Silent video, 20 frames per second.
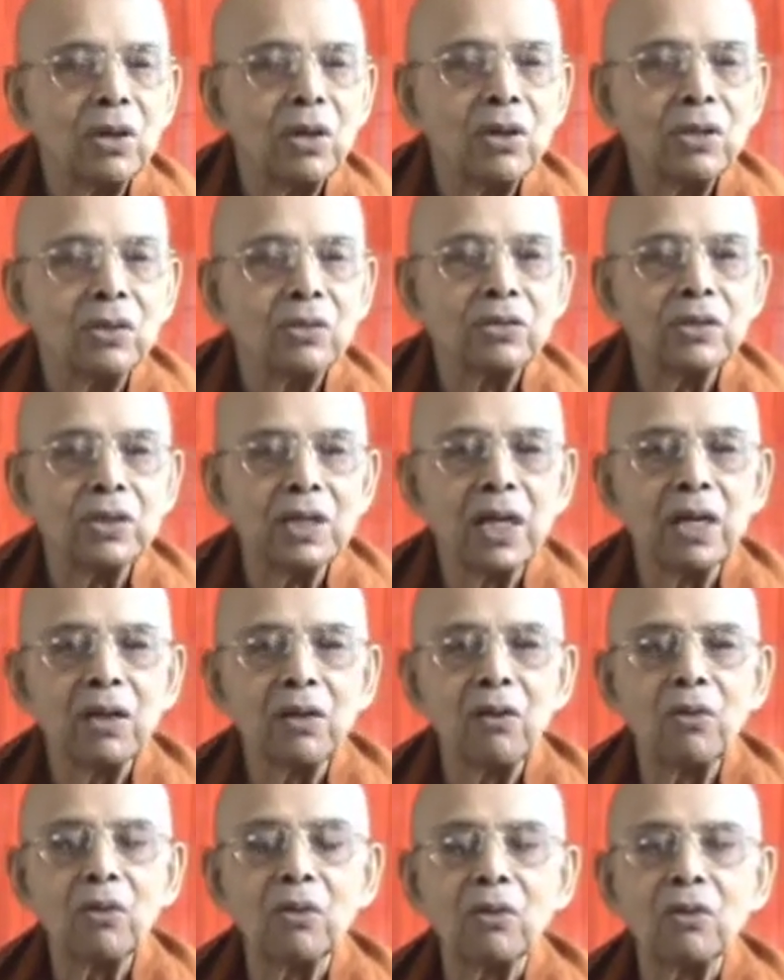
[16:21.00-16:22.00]
You say,
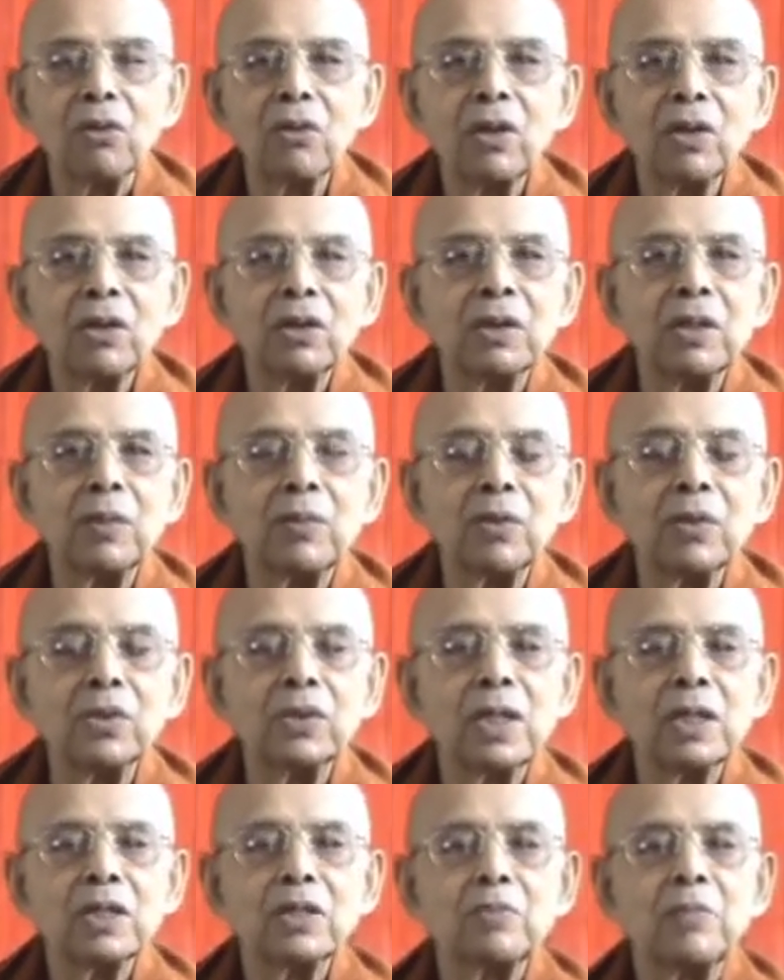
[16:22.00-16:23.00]
oh, the
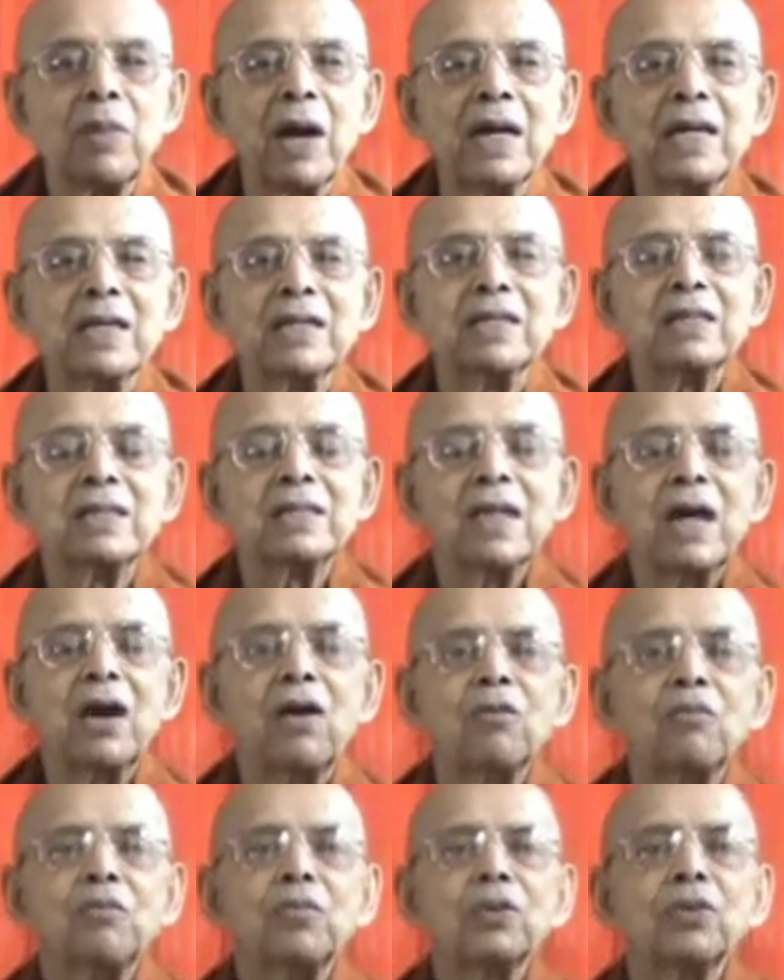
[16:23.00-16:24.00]
Buddha smiles,
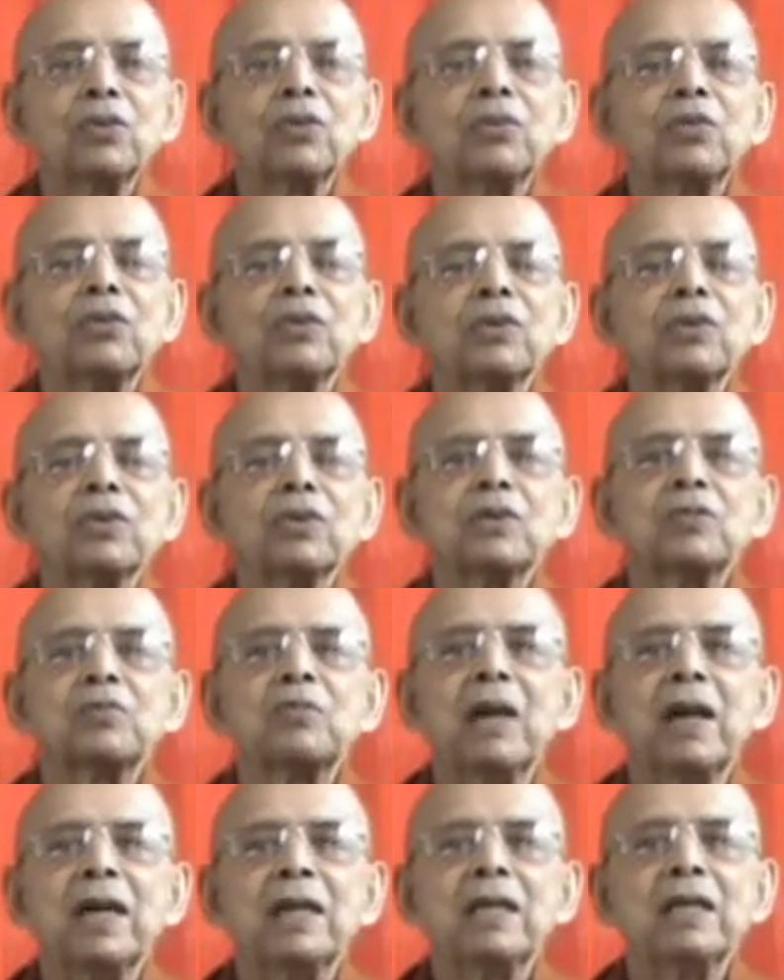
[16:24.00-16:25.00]
how beautiful, this
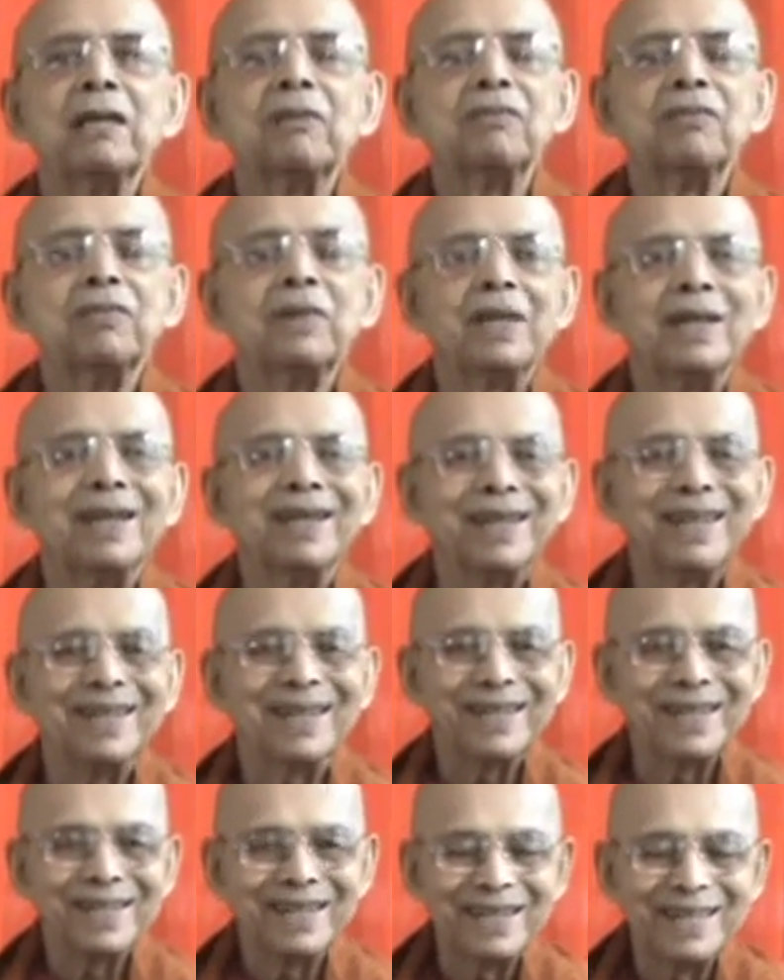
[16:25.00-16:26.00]
smiling feeling.
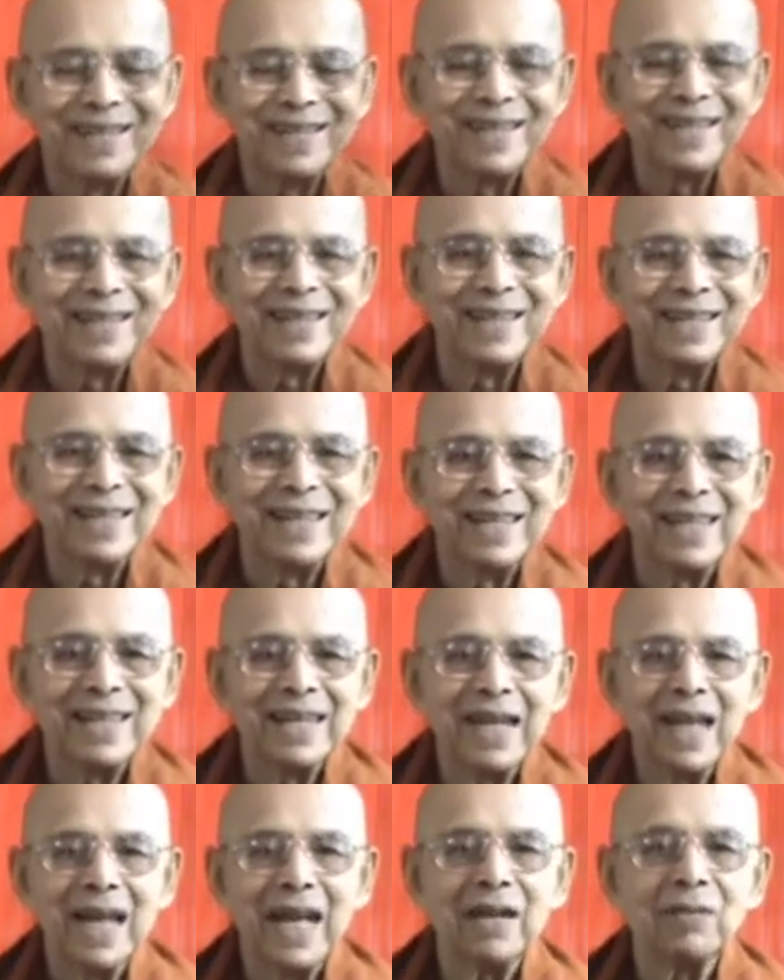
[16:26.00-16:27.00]

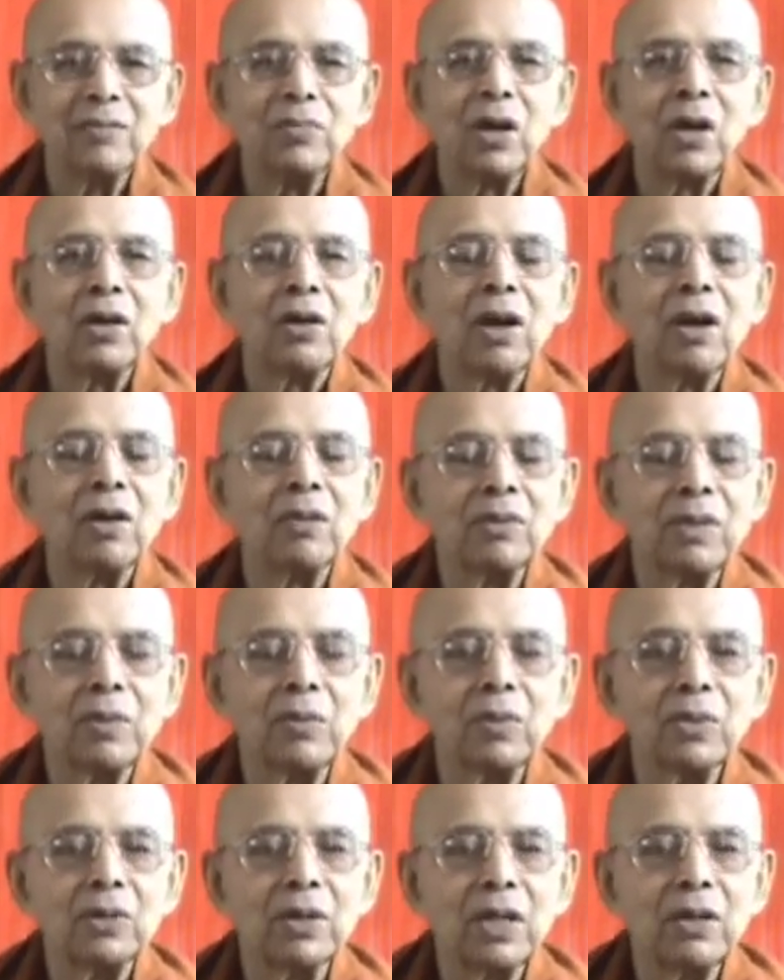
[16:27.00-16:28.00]
And or the
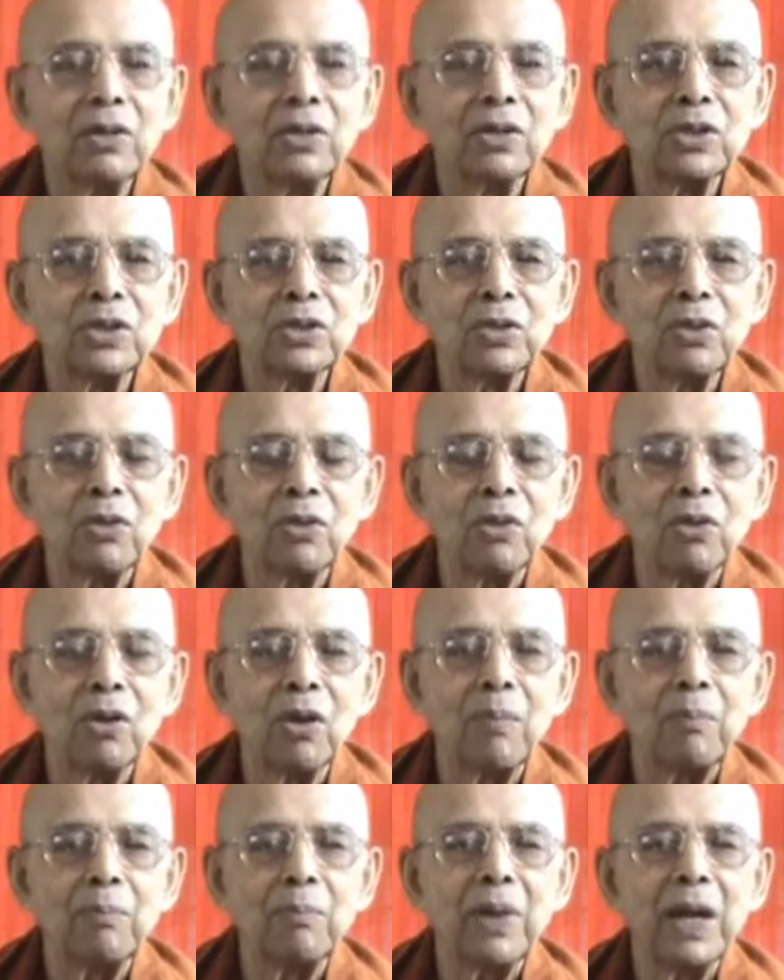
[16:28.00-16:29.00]
Buddha looks so
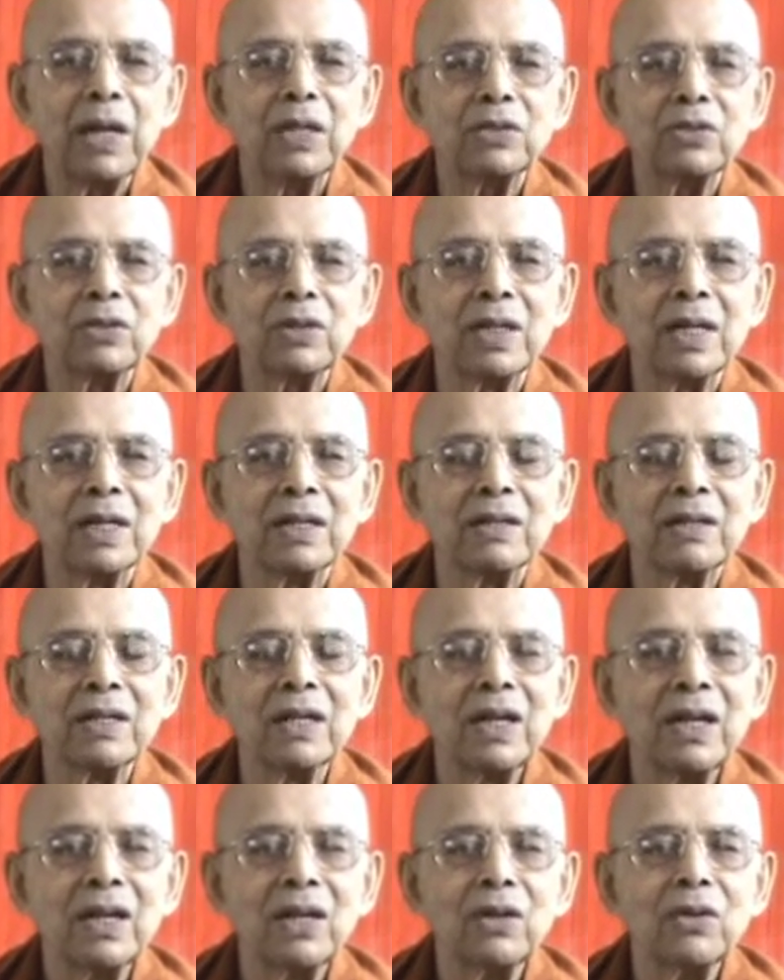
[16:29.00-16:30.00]
compassionate,
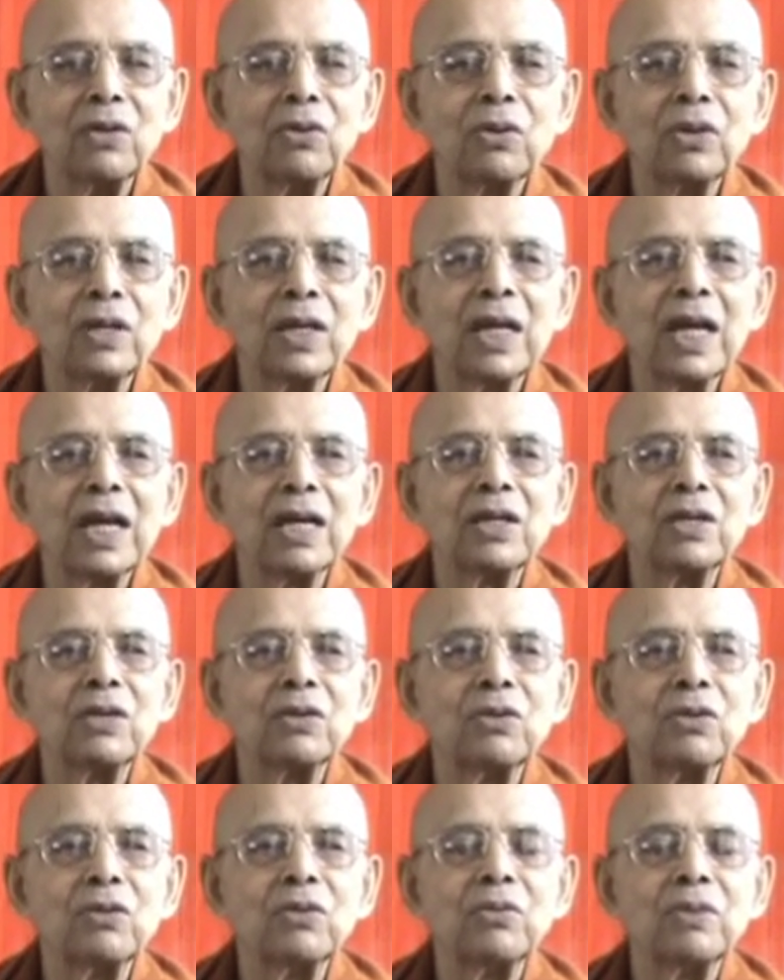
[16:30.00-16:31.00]
looking at
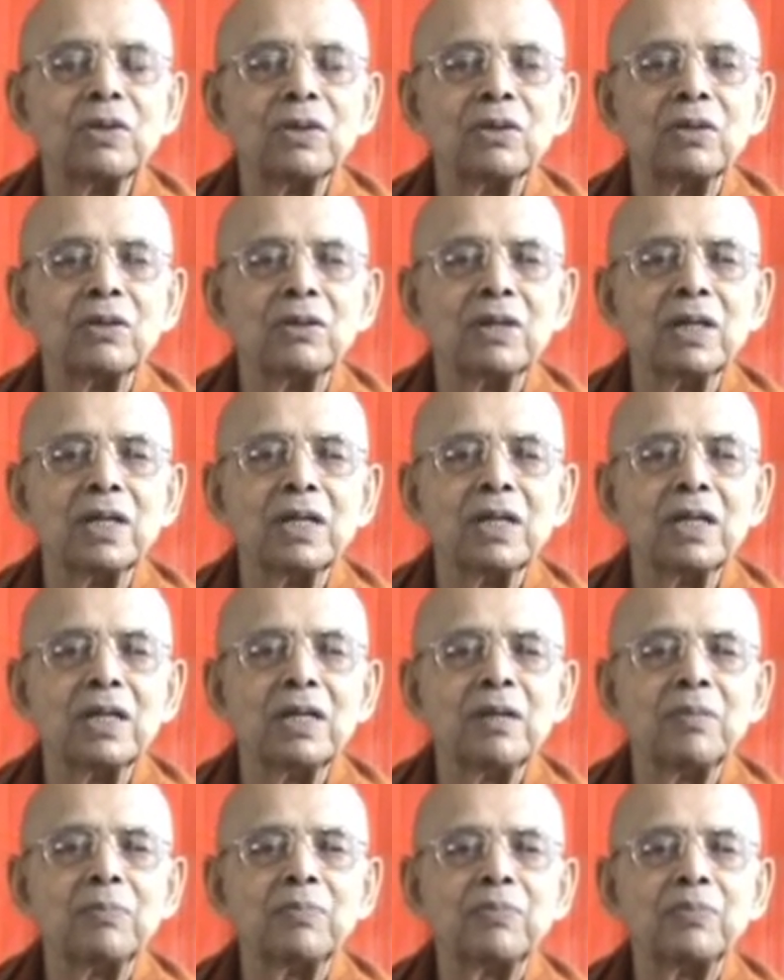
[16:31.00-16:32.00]
you with
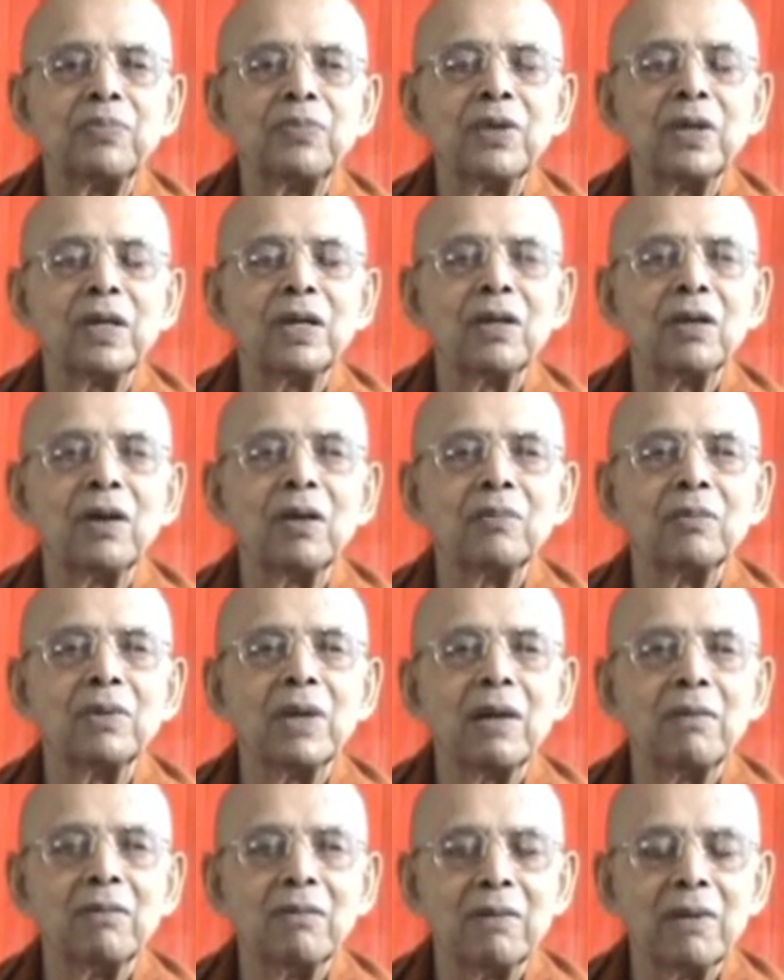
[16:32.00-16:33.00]
deep feeling of
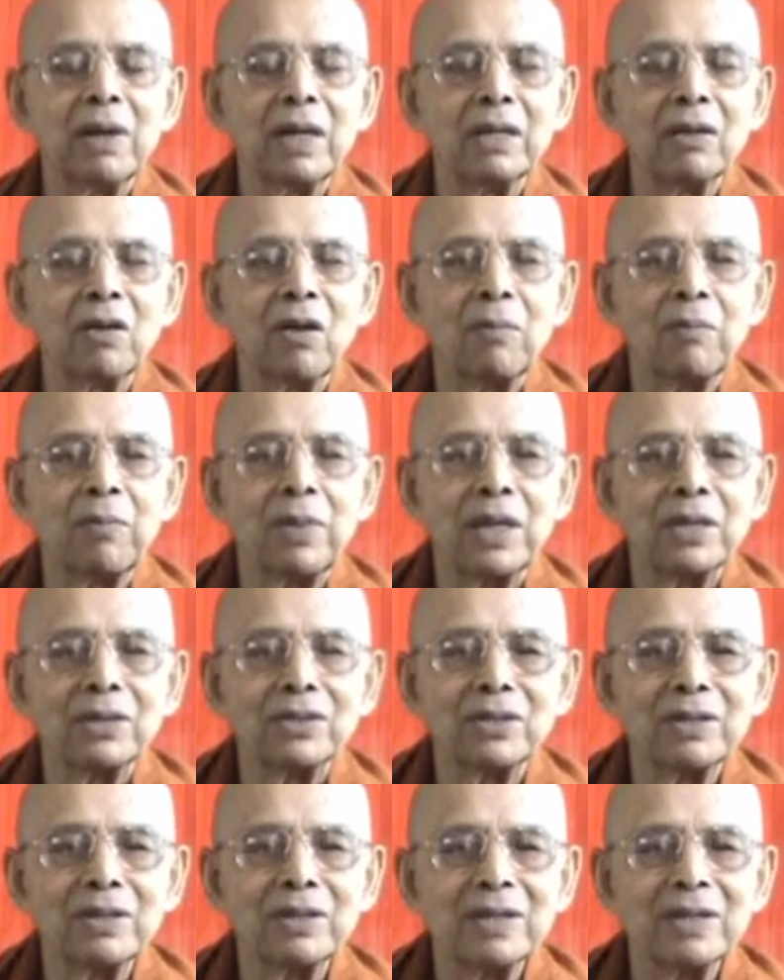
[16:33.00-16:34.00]
love and compassion.